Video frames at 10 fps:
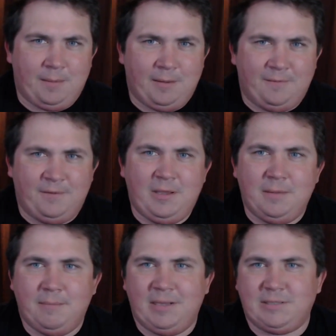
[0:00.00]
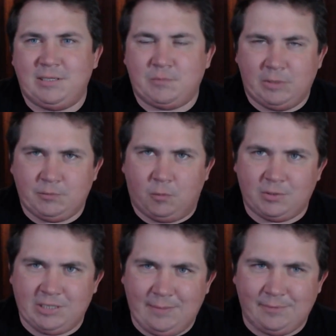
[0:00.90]
A V M makes this much more
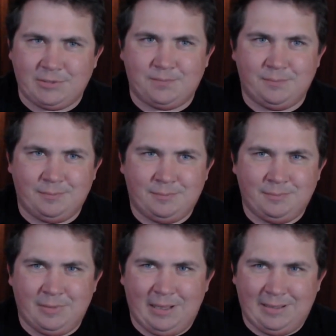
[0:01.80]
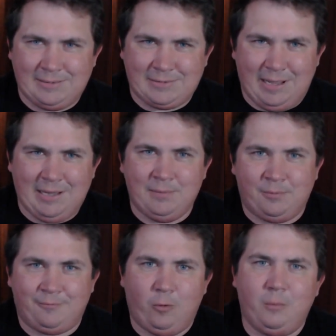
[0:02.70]
seamless, as I can
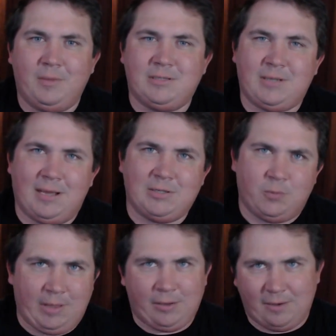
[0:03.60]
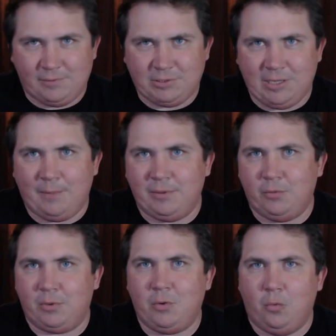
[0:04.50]
perform these tasks without ever stopping
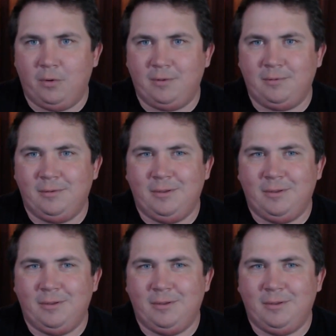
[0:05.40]
the recording.